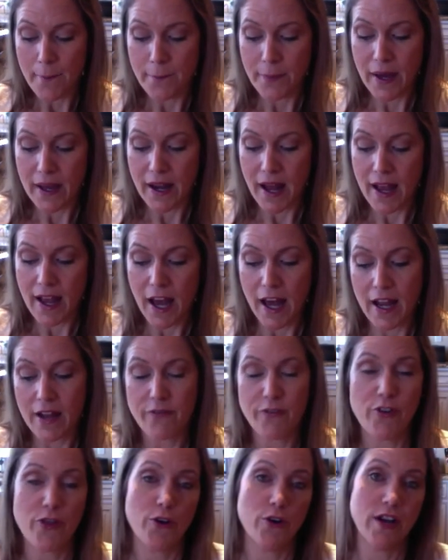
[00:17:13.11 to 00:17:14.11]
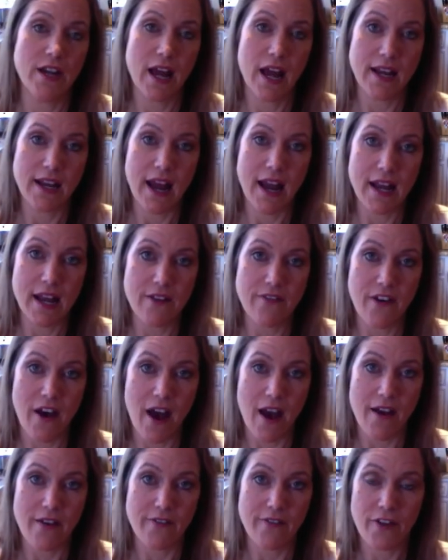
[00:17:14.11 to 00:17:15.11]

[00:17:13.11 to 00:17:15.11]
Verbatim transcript: but I got it for $39.95,